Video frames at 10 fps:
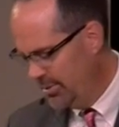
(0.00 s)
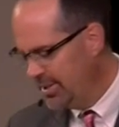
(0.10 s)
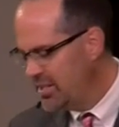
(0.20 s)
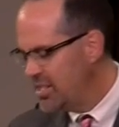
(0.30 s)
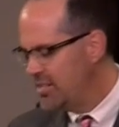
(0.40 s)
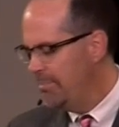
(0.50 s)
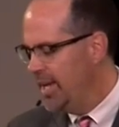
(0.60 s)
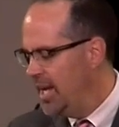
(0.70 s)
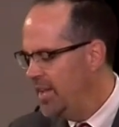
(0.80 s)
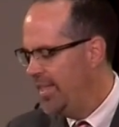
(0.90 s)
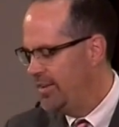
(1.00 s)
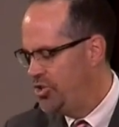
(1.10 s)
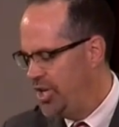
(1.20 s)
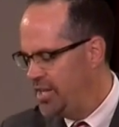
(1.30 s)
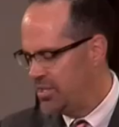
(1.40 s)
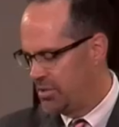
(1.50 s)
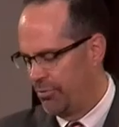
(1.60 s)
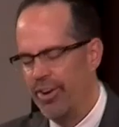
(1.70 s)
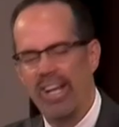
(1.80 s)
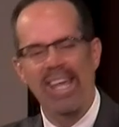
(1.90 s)
What does this mean that Jesus
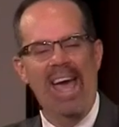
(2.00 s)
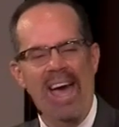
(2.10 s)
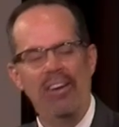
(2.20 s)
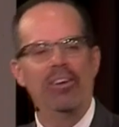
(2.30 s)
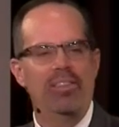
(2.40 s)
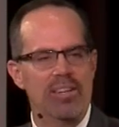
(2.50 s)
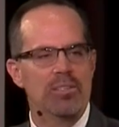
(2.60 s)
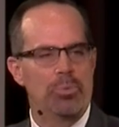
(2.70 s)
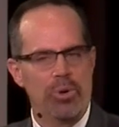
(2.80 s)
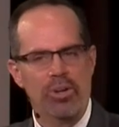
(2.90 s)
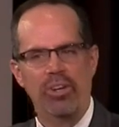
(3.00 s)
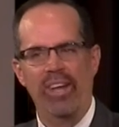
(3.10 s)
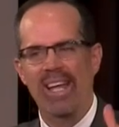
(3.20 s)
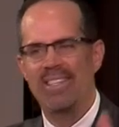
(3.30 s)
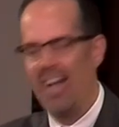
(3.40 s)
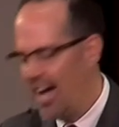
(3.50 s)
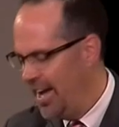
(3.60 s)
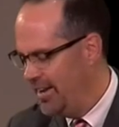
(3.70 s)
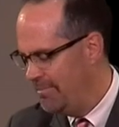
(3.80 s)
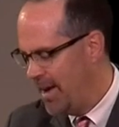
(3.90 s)
really entered this world and
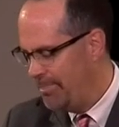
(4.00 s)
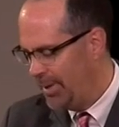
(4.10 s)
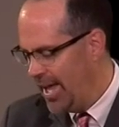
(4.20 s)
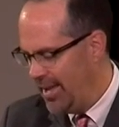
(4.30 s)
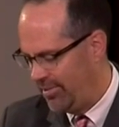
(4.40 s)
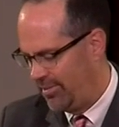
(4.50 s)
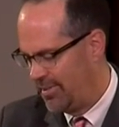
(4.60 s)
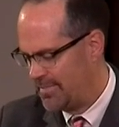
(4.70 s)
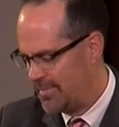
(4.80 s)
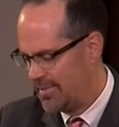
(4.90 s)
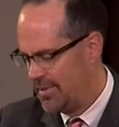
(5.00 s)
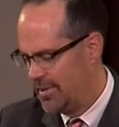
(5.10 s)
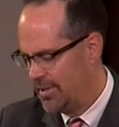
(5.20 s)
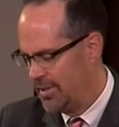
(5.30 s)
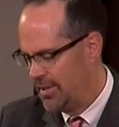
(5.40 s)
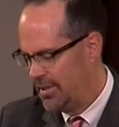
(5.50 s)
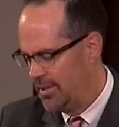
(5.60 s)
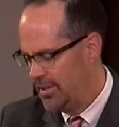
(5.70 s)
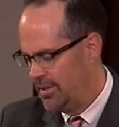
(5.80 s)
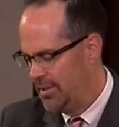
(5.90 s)
died in my place?
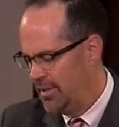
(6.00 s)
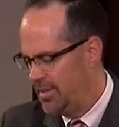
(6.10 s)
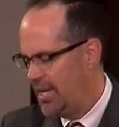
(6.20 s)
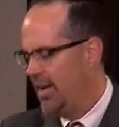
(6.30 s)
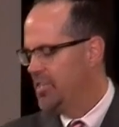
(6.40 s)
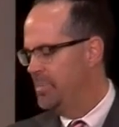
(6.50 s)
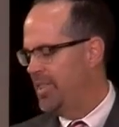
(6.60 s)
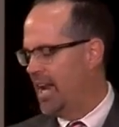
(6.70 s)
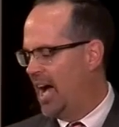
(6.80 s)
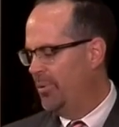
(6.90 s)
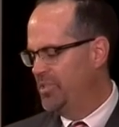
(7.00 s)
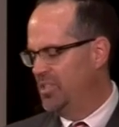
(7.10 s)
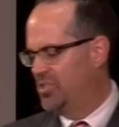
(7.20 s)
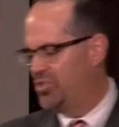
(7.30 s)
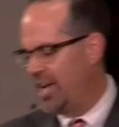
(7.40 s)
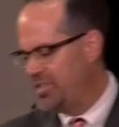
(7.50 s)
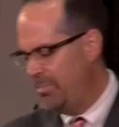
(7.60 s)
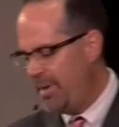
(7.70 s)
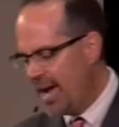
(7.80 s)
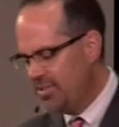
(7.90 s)
It tells me that I was in such
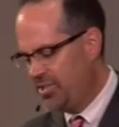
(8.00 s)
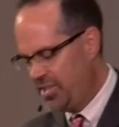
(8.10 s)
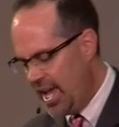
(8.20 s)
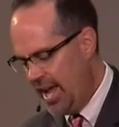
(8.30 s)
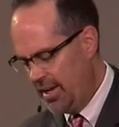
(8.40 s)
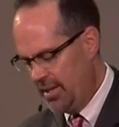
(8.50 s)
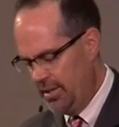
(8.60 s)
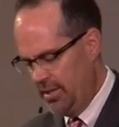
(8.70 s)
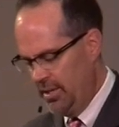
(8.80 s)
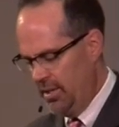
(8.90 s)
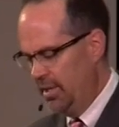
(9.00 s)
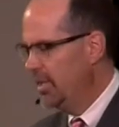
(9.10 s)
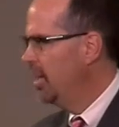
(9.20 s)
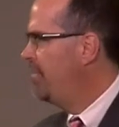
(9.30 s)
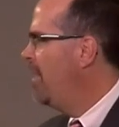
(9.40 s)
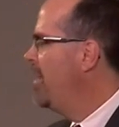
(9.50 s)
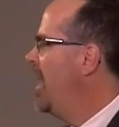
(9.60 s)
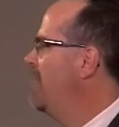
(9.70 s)
a bad state if I'm